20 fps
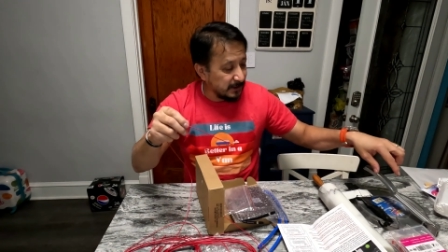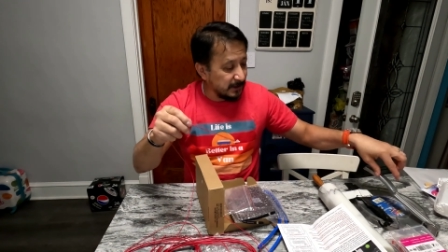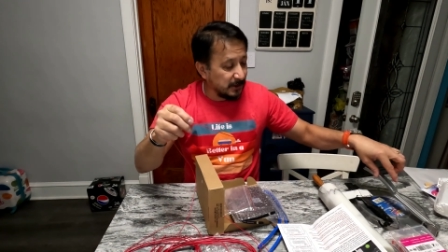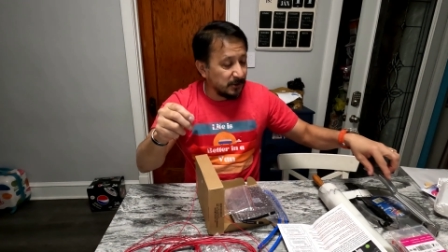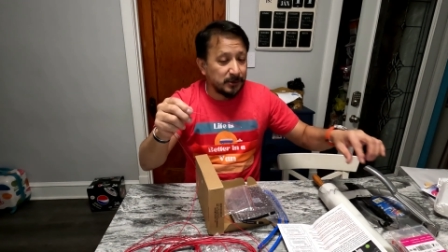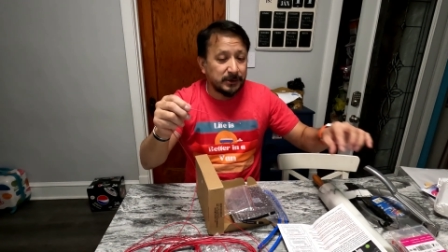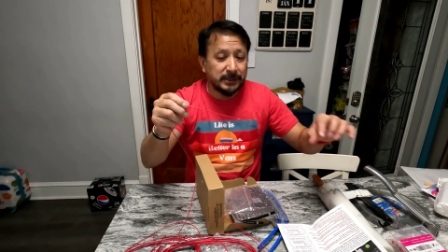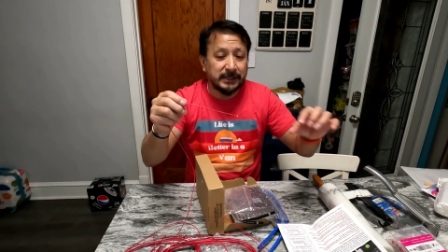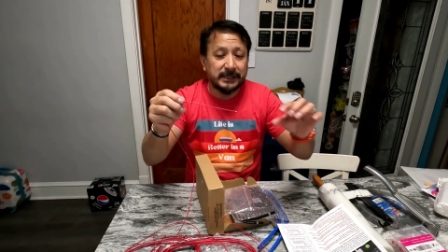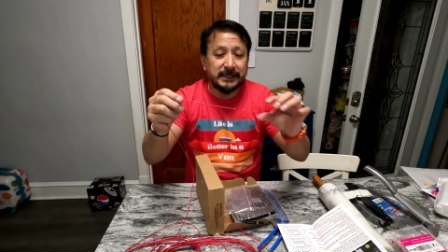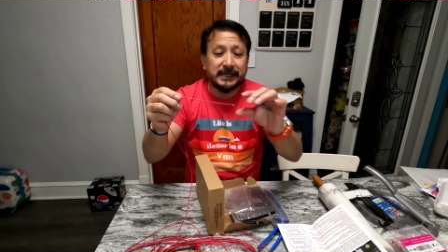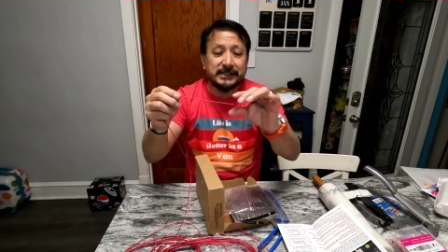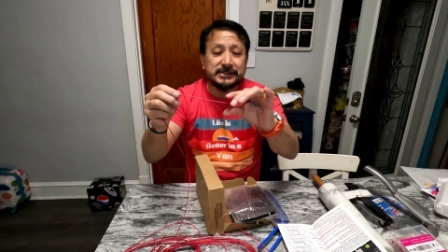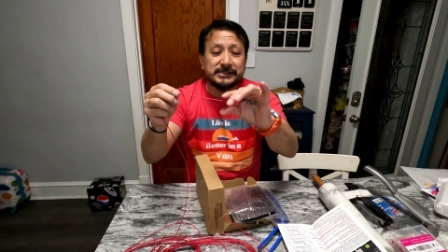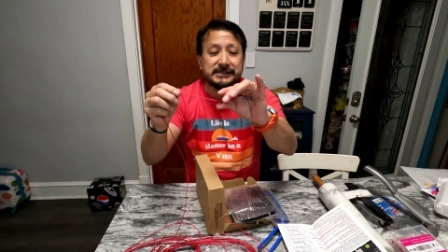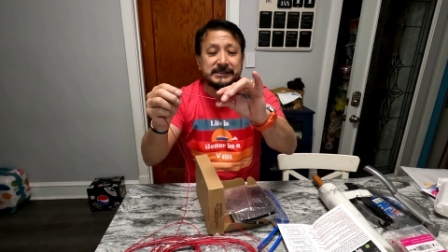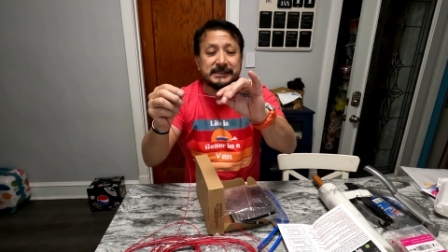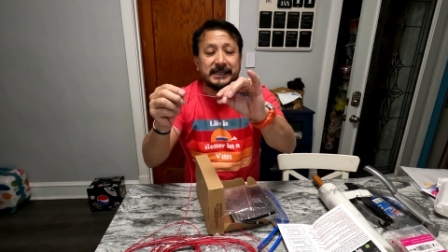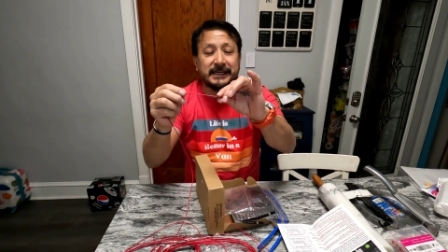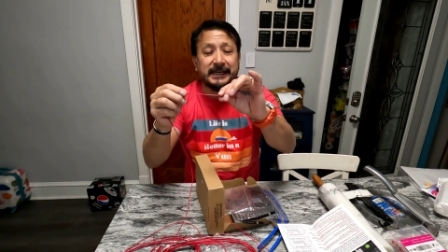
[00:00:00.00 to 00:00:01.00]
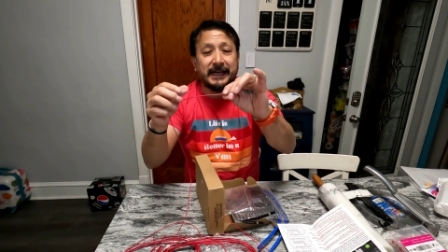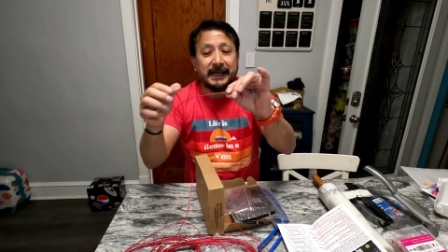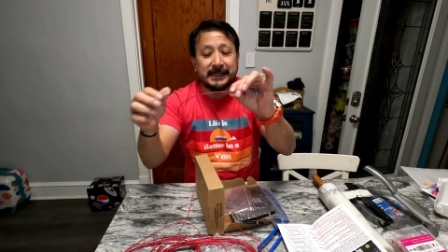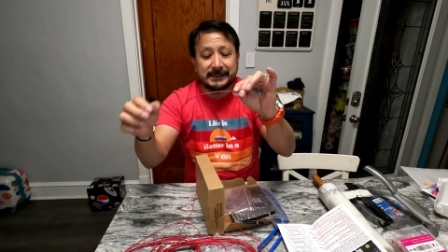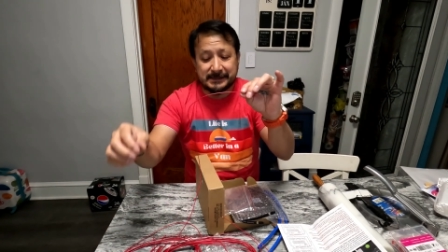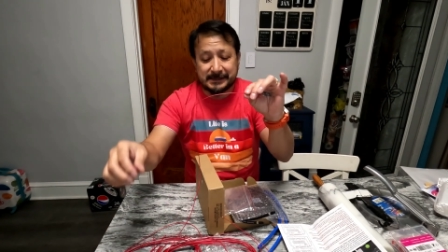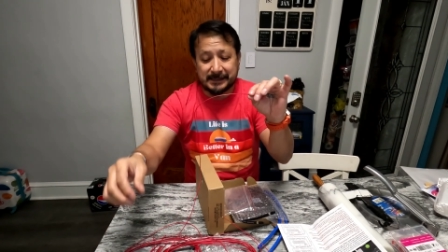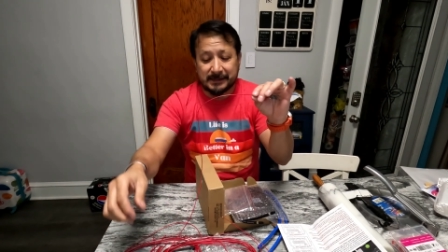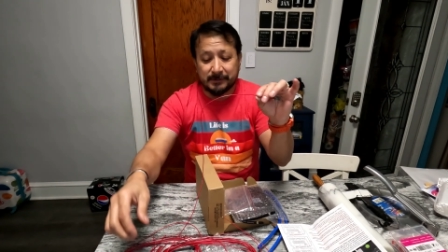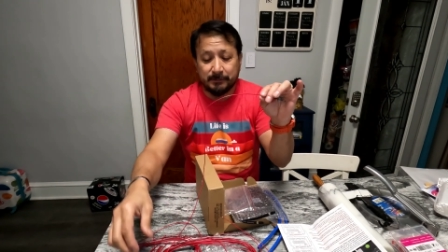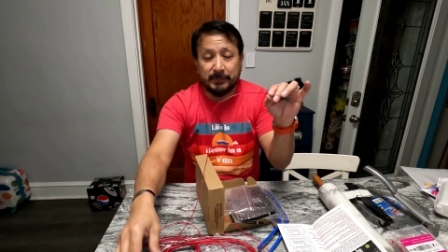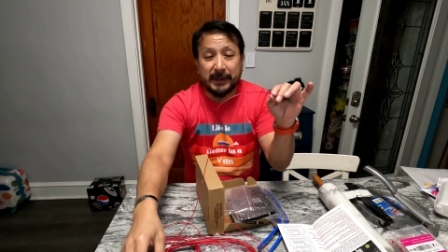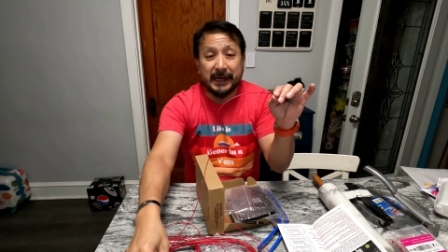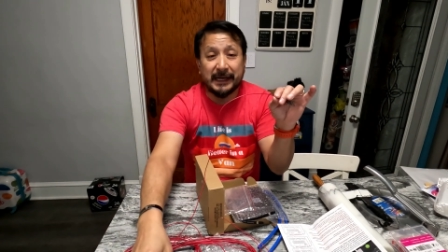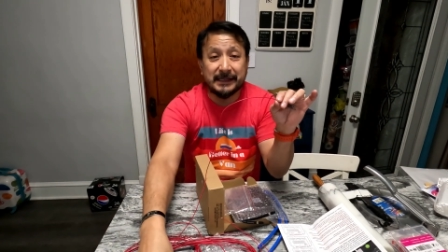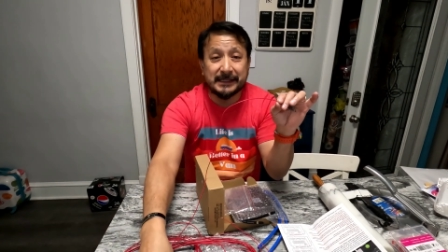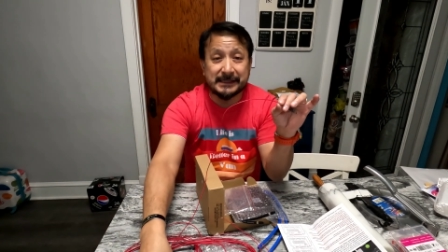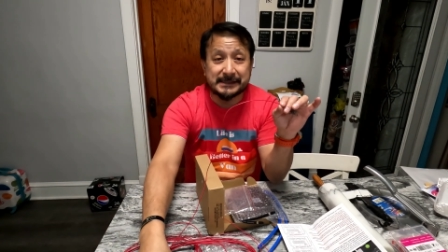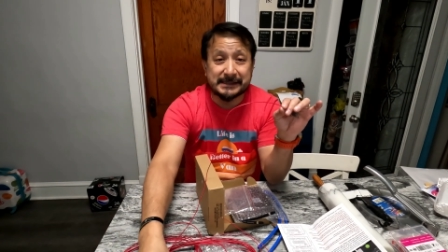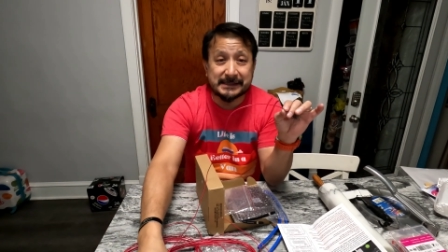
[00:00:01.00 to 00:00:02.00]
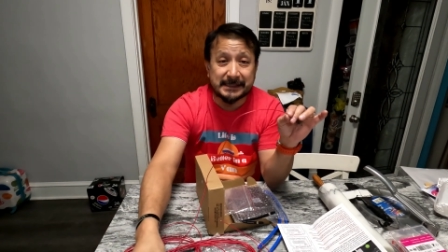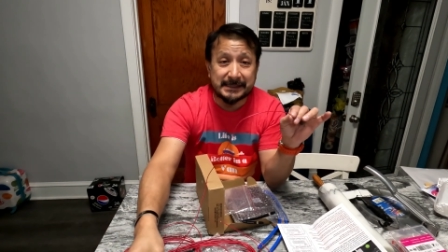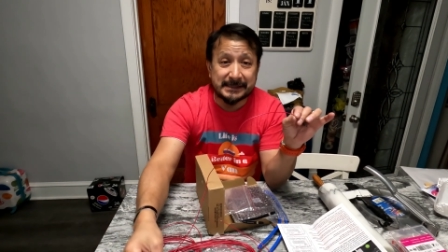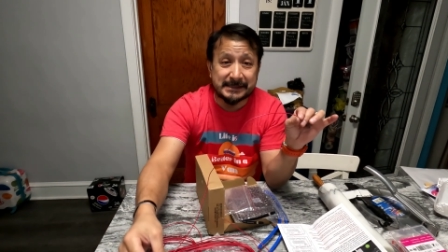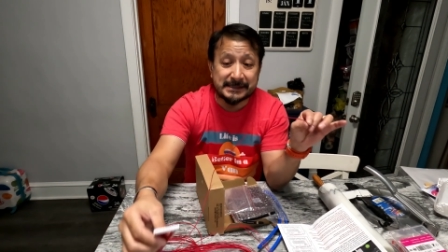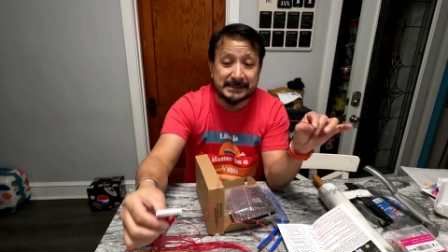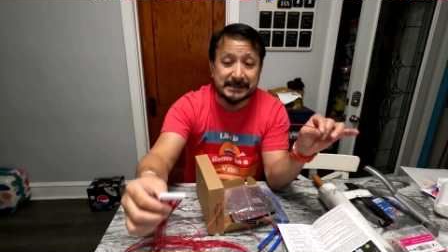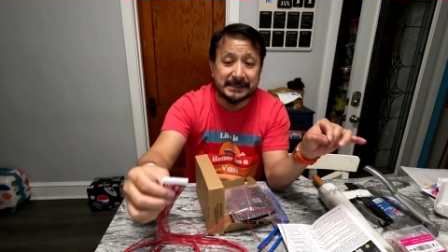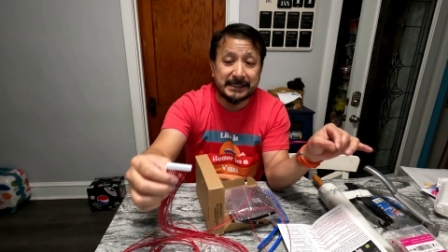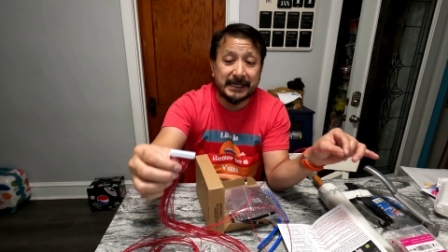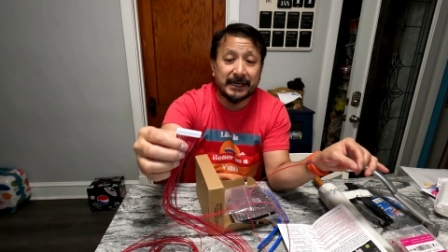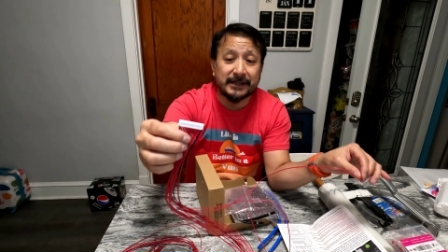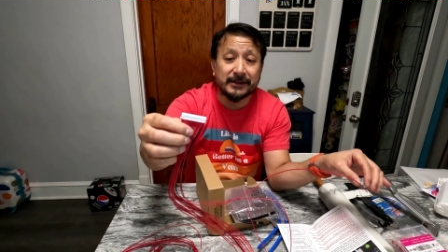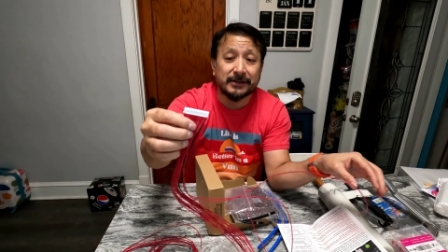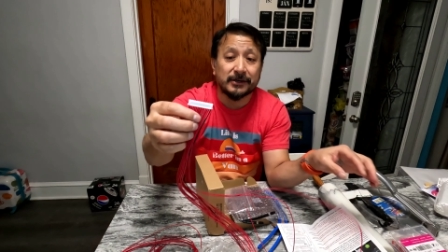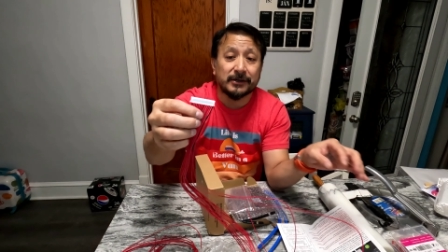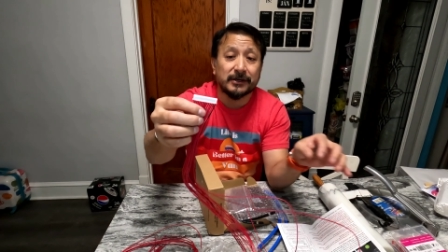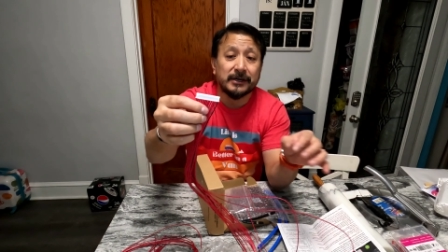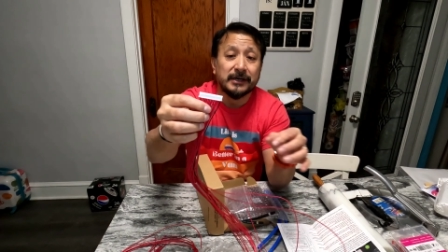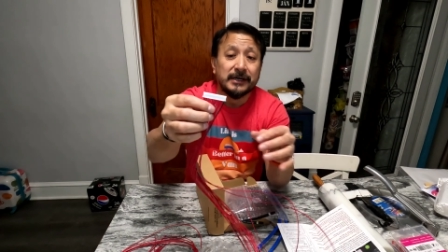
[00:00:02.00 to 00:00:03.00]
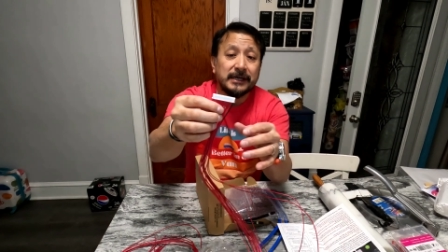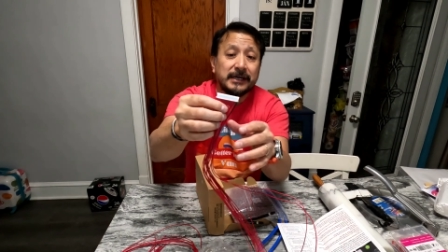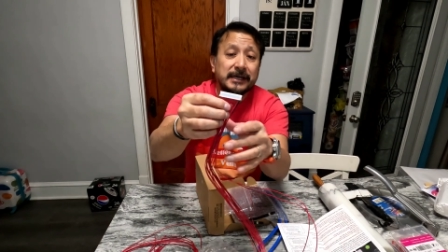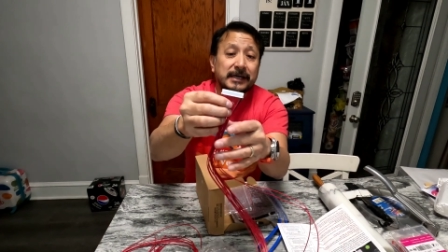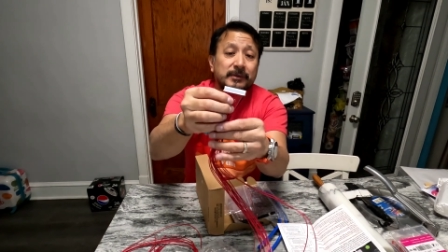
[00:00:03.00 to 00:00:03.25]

the little connections I got so the balance leads together